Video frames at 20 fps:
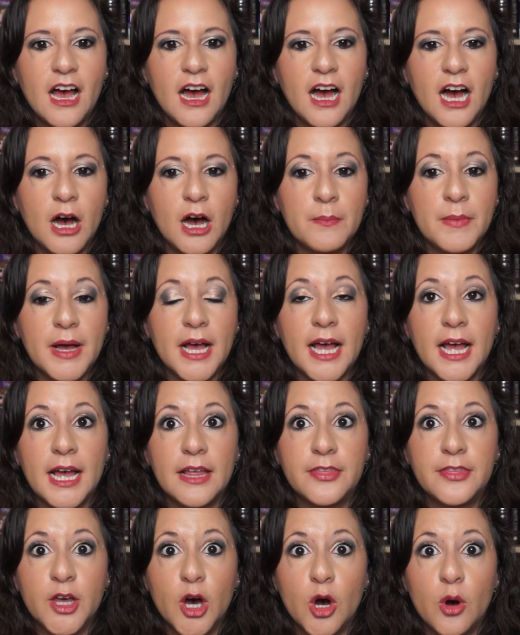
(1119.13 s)

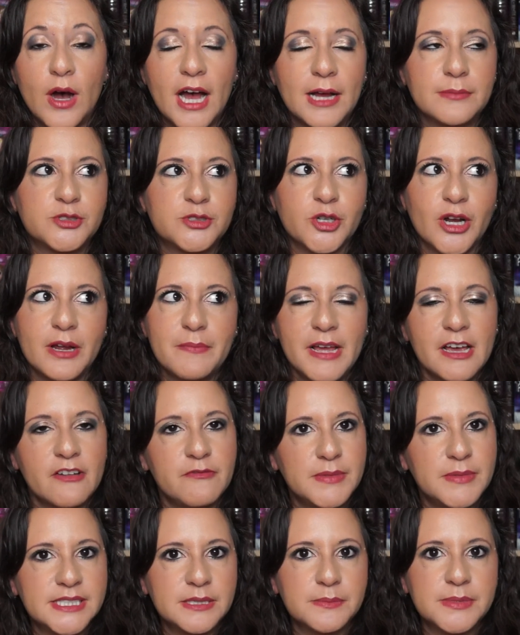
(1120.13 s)
Though I'm sure I may
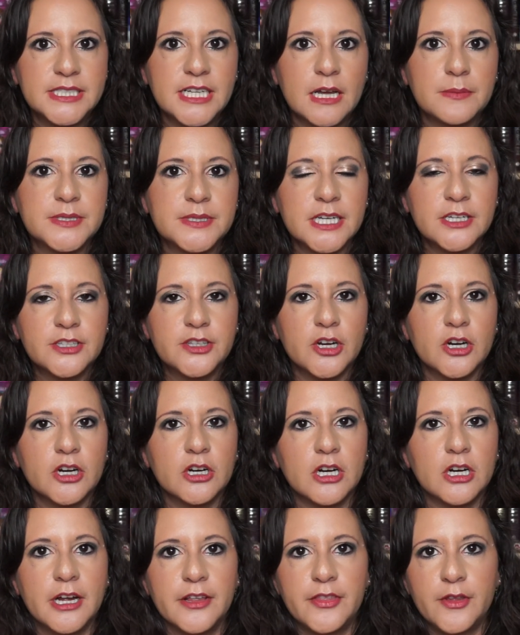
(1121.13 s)
have missed some steps. Are
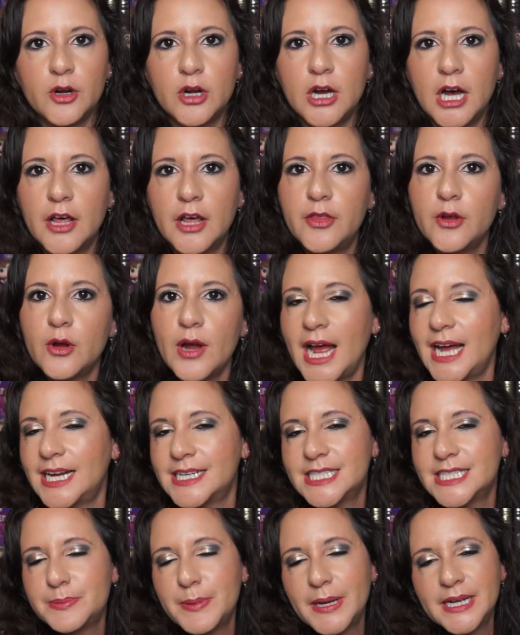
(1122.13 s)
there other
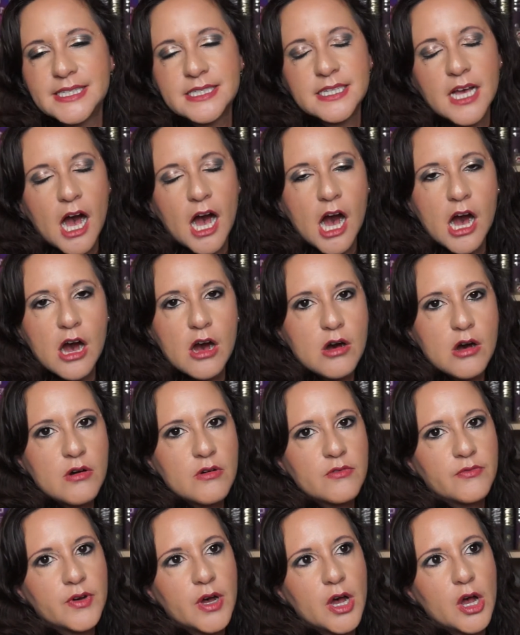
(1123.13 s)
aspects
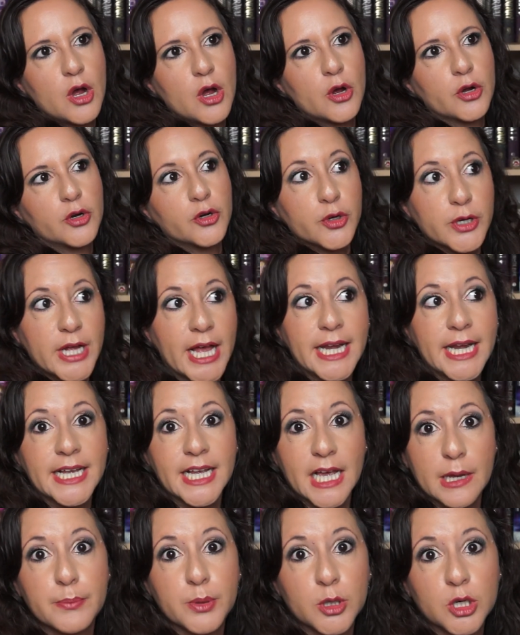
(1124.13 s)
of
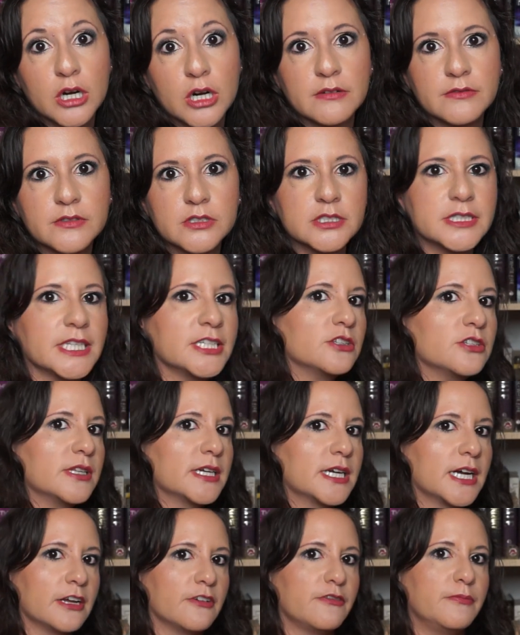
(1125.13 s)
creating a book cover that you
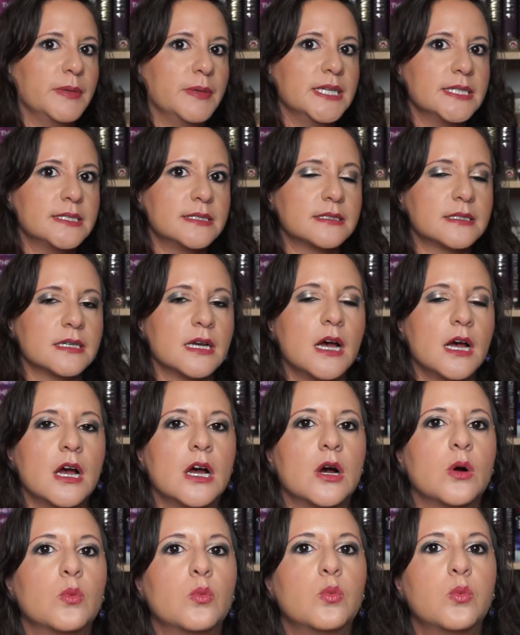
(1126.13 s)
think I have missed?
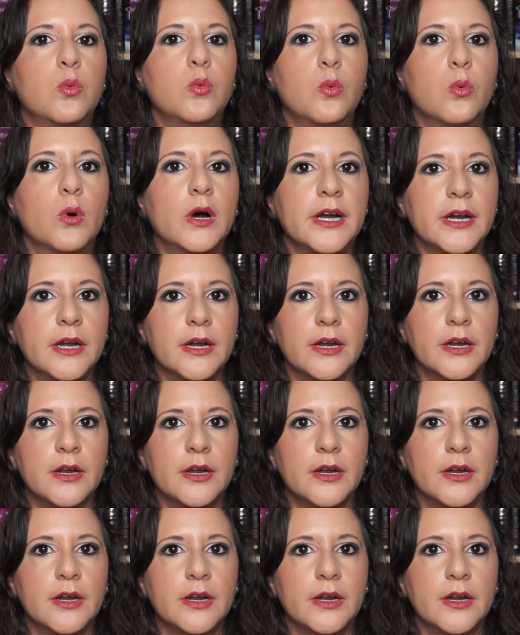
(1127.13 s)
What